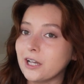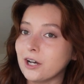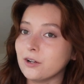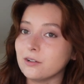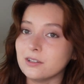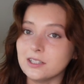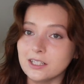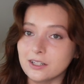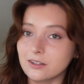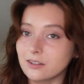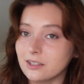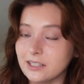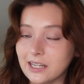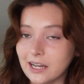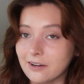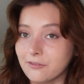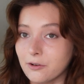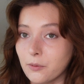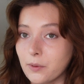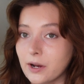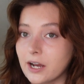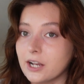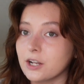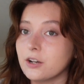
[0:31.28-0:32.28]
out literally
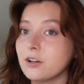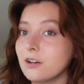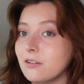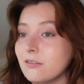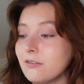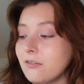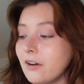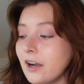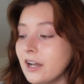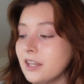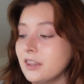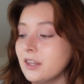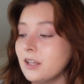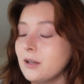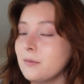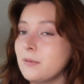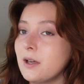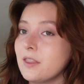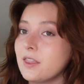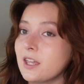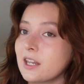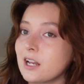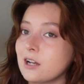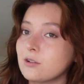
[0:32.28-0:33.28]
everywhere. I couldn't find them,
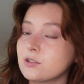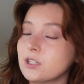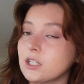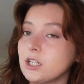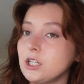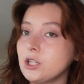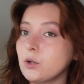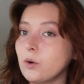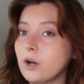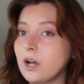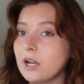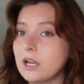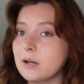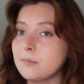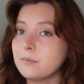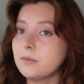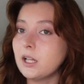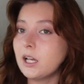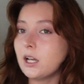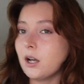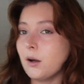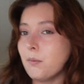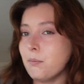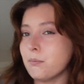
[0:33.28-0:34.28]
and then I was like, you know what, I am
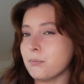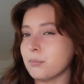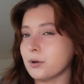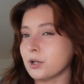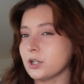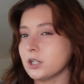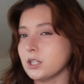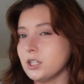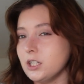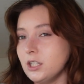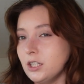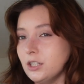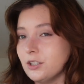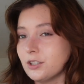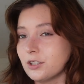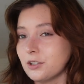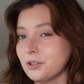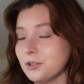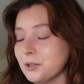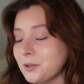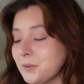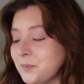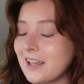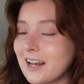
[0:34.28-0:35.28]
like a burgundy
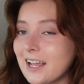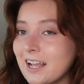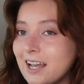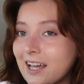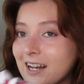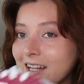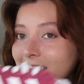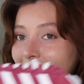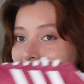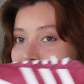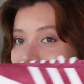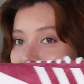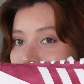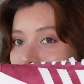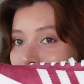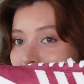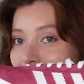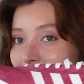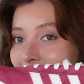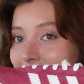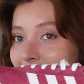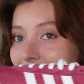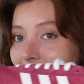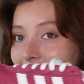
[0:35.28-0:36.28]
girl and I kind of like the
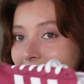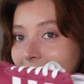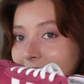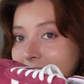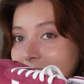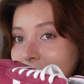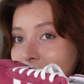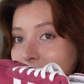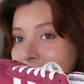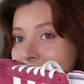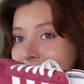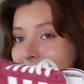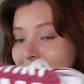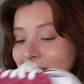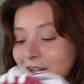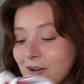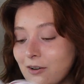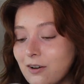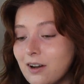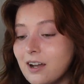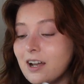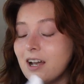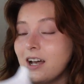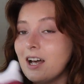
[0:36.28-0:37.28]
darker red anyway,
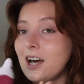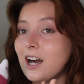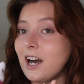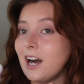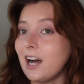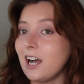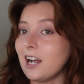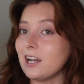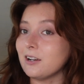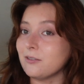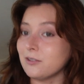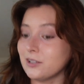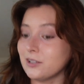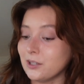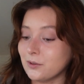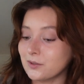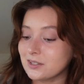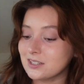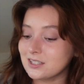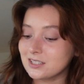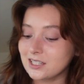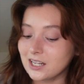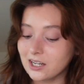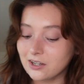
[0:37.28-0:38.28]
so I really want
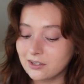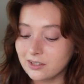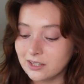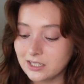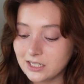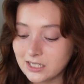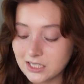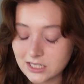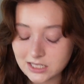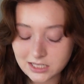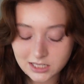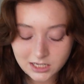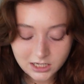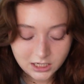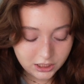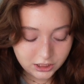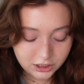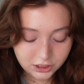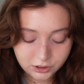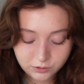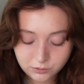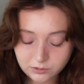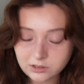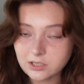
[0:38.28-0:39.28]
to style these.
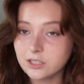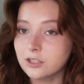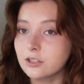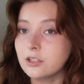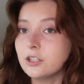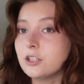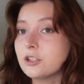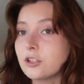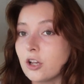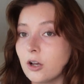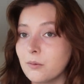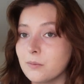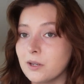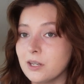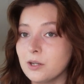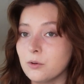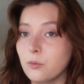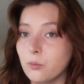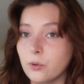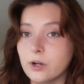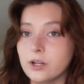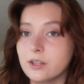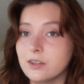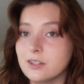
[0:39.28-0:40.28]
You literally saw me
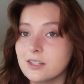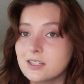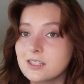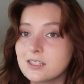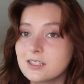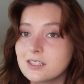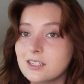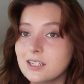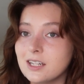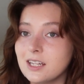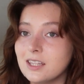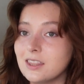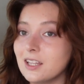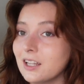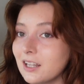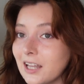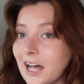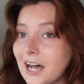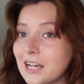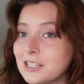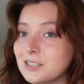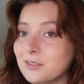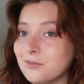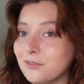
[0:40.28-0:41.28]
wear this in the
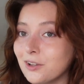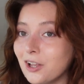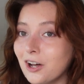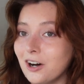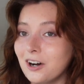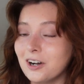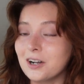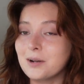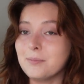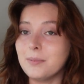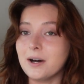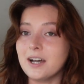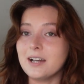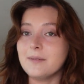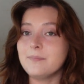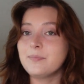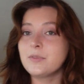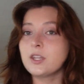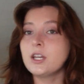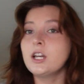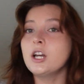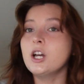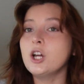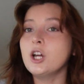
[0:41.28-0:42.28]
last vlog, but